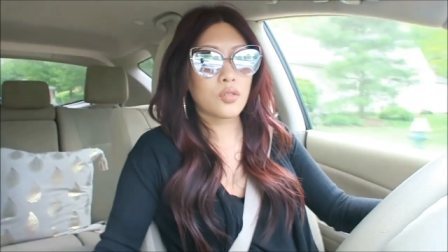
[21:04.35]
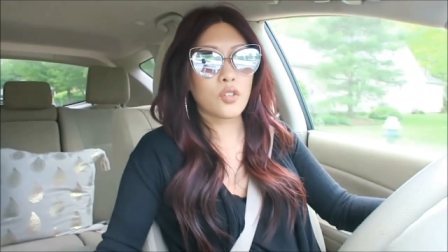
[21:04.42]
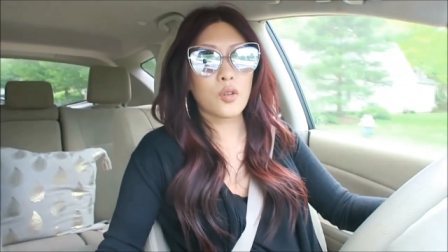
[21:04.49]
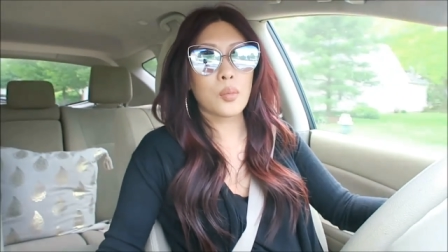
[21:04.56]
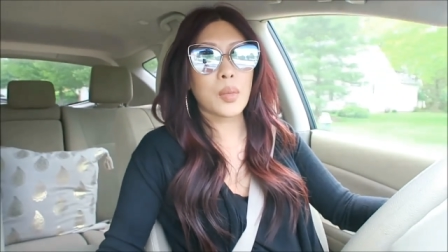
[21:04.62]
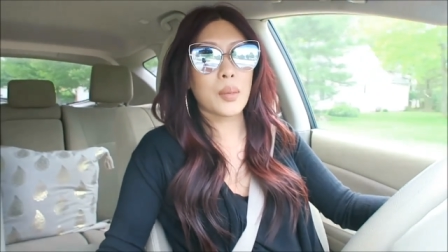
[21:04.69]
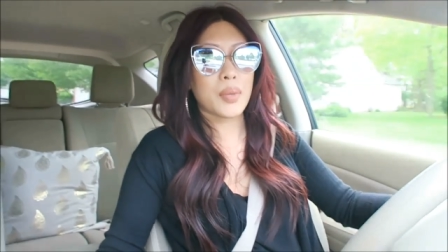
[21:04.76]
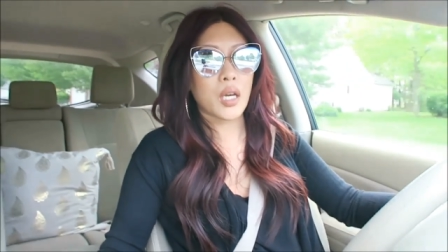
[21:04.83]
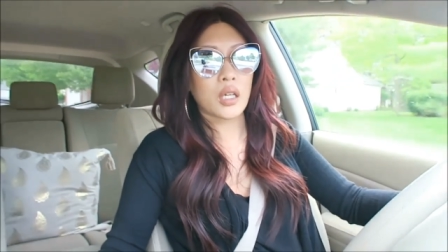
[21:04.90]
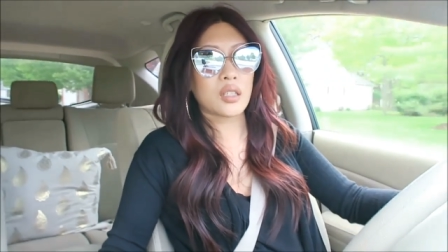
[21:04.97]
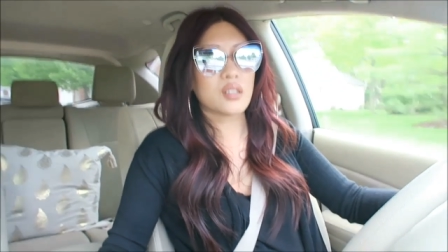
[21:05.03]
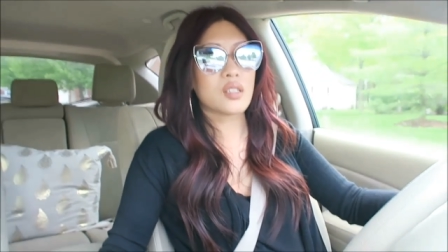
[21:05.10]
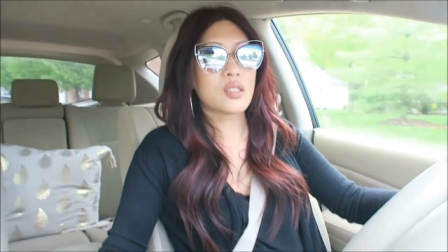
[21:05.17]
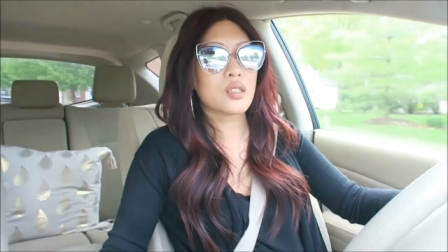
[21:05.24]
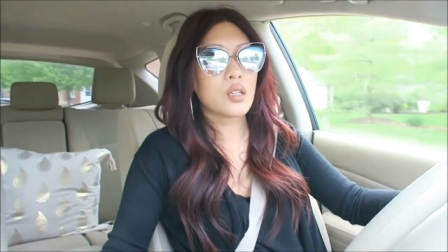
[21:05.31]
for my
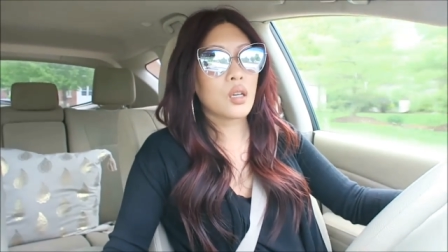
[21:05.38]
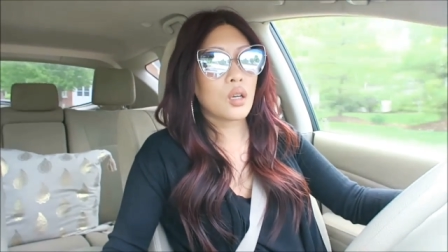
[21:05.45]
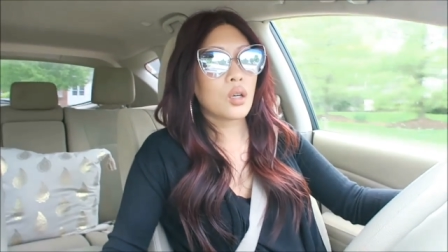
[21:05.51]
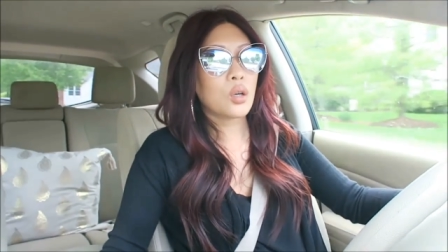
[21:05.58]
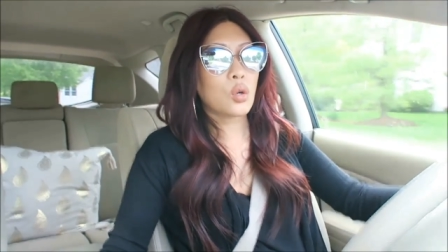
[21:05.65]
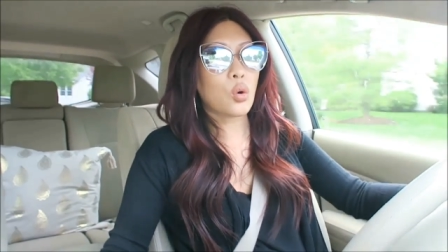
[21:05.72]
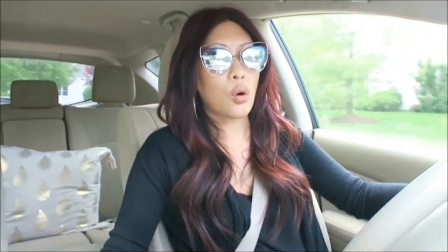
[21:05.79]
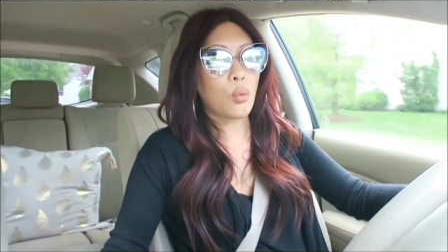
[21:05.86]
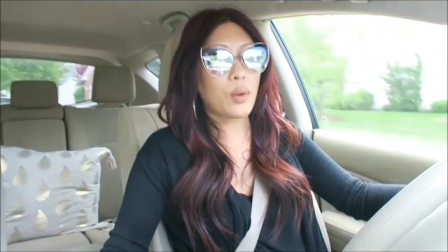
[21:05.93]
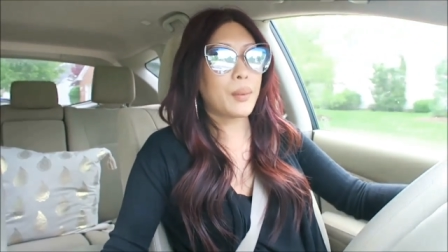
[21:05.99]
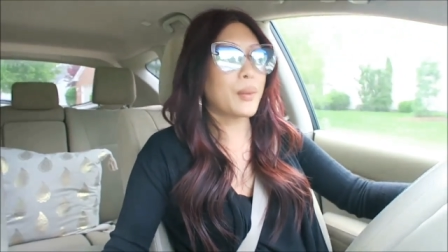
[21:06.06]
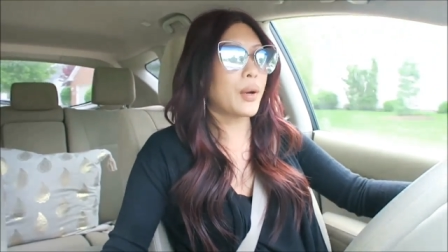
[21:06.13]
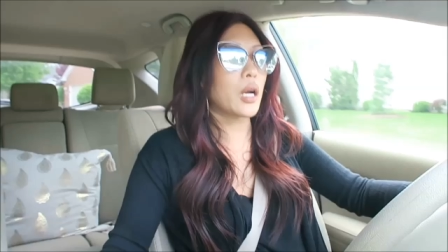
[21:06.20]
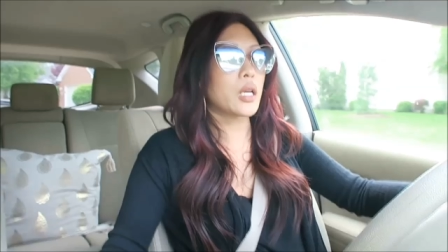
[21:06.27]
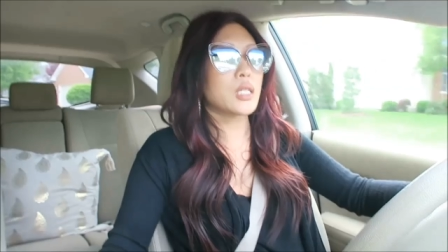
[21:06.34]
parents or we
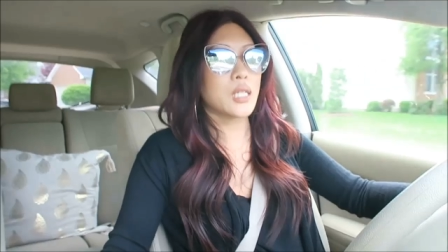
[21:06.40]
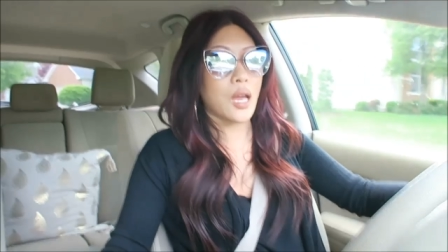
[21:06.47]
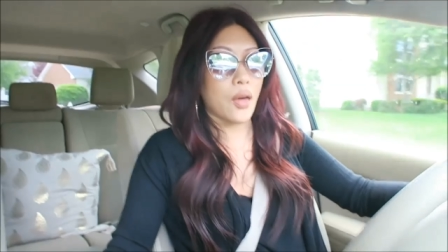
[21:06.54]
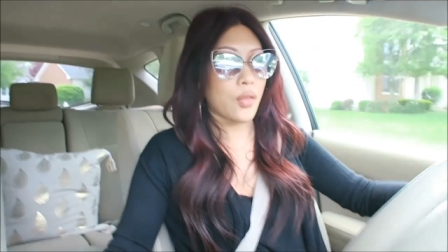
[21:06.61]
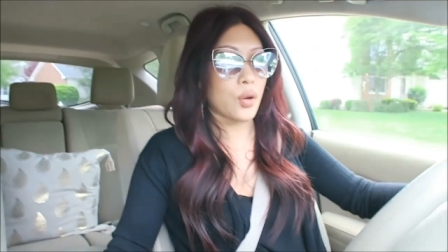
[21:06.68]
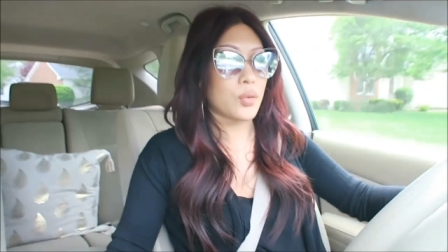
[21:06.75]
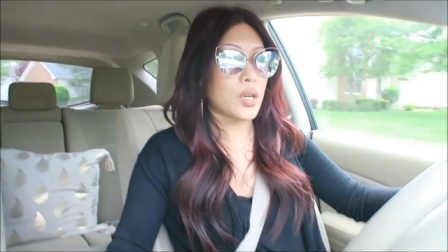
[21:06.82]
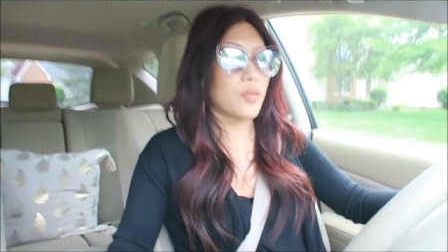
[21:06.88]
work together,